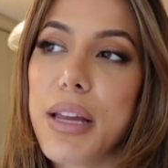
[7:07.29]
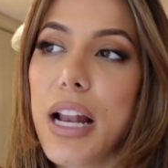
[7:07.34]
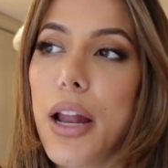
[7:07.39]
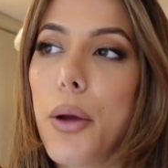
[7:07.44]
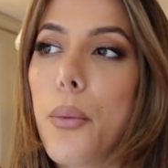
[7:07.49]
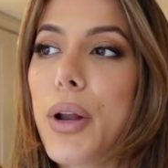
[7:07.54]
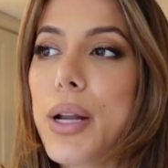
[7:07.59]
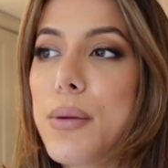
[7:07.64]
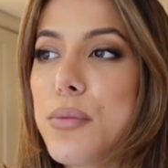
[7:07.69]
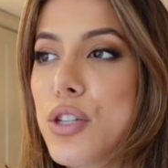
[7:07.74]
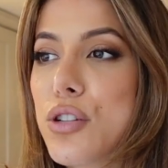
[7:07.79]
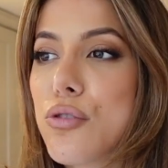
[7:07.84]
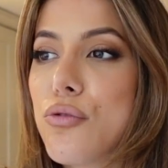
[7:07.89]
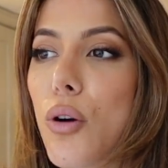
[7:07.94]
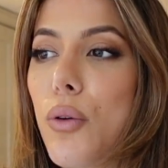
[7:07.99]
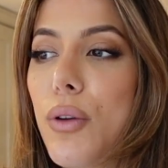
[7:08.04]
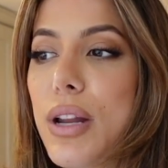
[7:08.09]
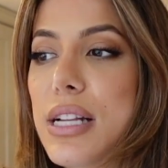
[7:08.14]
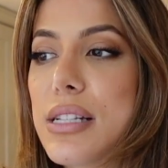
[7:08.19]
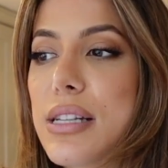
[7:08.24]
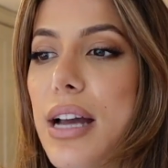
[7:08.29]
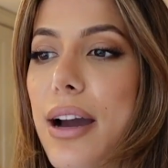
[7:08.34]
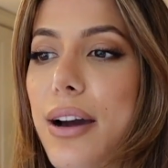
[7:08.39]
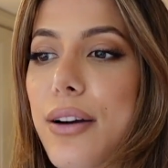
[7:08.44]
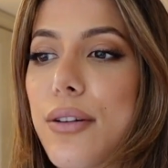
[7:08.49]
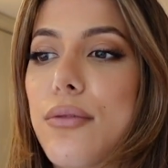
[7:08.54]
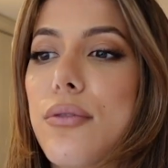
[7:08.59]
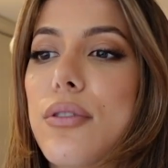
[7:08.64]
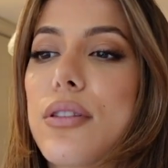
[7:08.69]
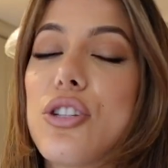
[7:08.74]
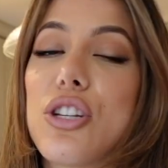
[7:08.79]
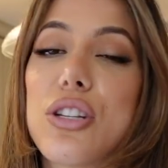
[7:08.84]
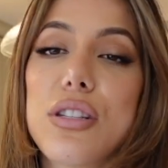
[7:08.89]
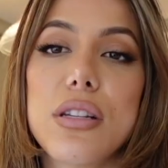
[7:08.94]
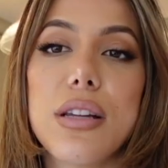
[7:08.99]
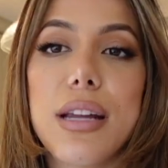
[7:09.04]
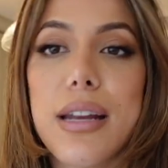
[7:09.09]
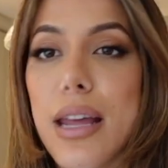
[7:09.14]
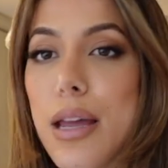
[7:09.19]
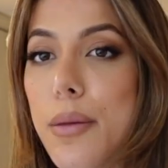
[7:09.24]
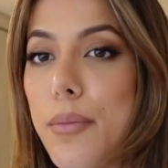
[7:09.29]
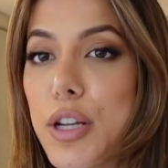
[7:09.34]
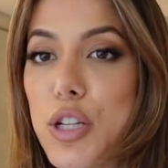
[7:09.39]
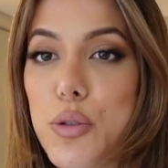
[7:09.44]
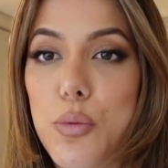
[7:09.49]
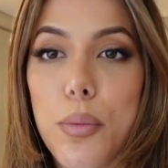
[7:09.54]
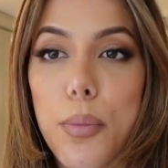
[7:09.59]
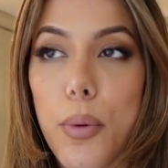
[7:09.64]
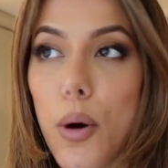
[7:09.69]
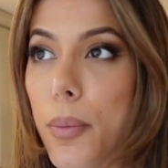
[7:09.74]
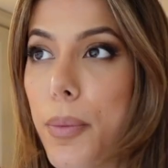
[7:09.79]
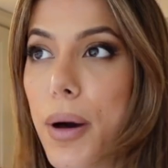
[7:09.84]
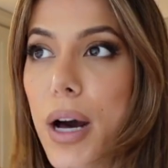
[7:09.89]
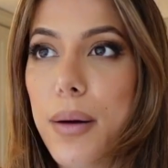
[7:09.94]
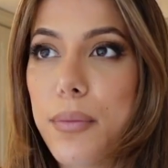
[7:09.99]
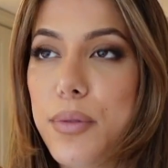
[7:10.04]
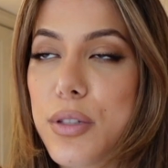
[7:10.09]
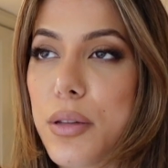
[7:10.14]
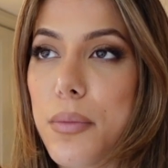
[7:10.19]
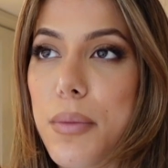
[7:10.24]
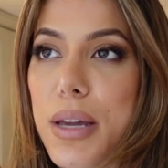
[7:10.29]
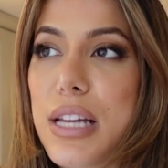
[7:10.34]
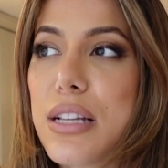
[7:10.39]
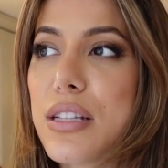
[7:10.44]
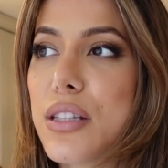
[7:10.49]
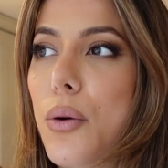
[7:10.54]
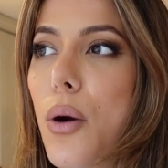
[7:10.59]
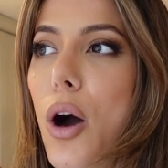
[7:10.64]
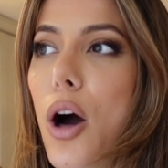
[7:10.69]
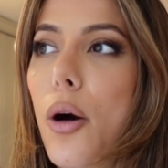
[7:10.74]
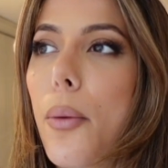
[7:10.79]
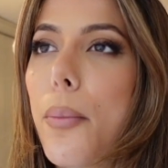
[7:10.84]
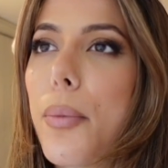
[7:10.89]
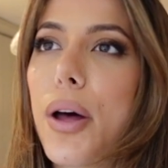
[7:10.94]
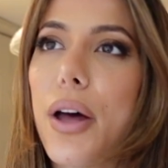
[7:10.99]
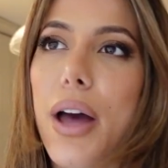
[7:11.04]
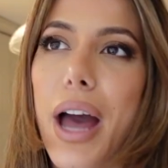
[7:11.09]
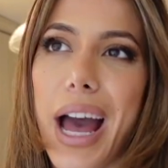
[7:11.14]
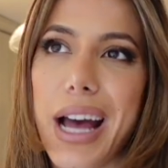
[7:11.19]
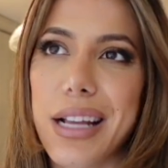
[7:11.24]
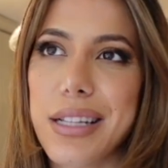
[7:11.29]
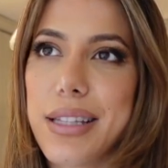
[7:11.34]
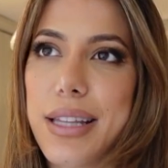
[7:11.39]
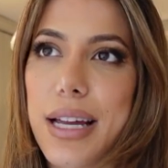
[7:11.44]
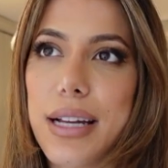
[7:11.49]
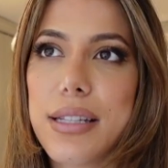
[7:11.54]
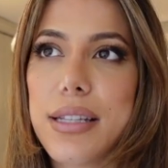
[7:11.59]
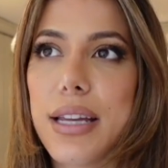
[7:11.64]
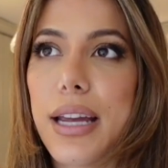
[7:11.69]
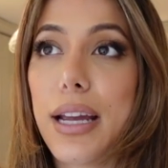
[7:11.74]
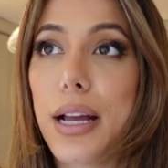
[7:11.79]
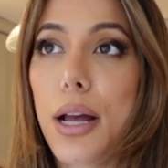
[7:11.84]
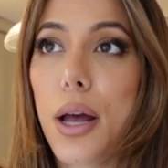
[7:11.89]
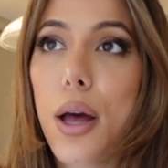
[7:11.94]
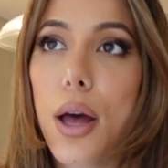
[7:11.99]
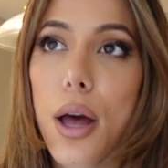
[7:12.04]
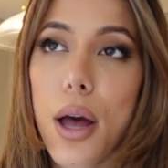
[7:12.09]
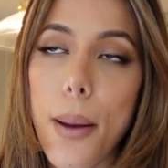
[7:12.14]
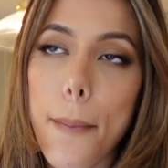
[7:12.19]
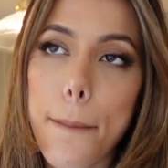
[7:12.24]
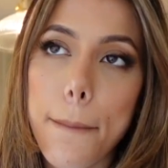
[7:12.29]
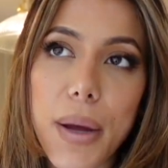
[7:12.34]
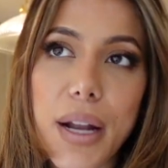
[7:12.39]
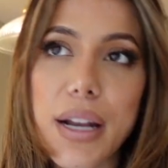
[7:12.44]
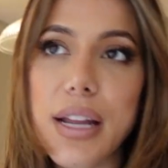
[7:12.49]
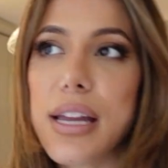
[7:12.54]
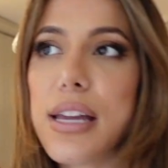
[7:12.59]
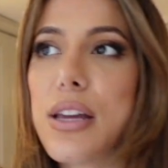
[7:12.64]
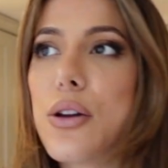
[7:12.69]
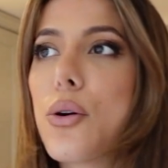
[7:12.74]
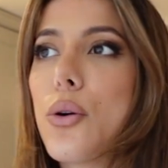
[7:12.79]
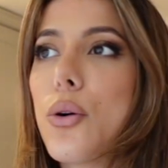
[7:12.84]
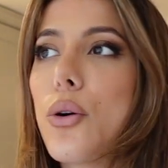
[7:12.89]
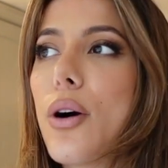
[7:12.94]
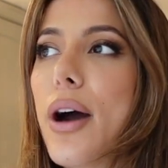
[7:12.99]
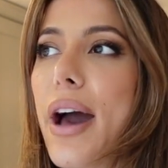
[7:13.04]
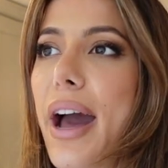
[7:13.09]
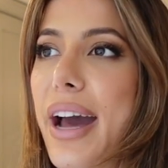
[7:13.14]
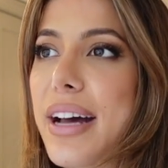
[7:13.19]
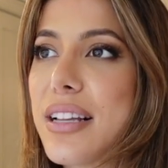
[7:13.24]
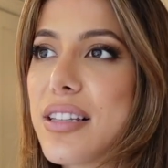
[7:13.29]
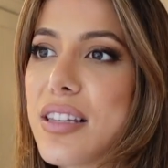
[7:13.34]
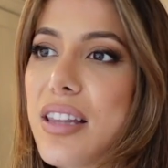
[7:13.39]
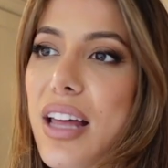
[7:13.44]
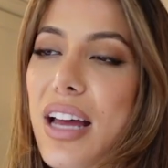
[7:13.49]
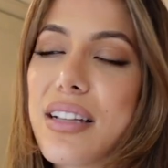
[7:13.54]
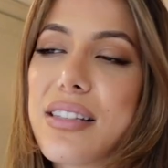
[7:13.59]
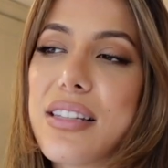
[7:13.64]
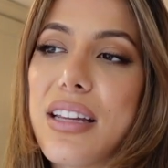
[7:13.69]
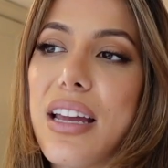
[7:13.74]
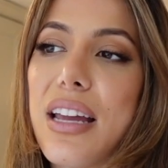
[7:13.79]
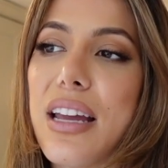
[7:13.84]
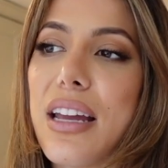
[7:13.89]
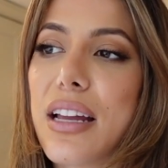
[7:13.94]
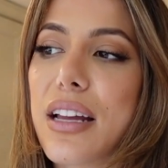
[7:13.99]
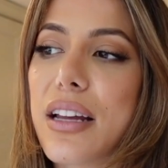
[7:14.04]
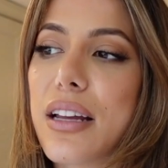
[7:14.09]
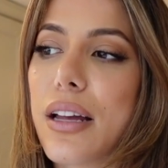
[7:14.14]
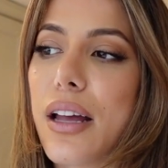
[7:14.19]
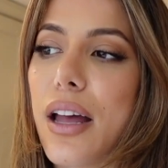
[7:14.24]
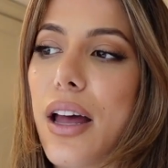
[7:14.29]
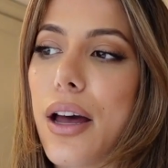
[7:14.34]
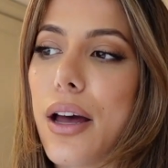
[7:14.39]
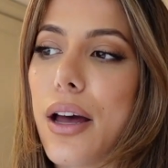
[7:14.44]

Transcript: Like when I'm scrolling down, just an image will pop up to me. So I'll put aesthetic money or aesthetic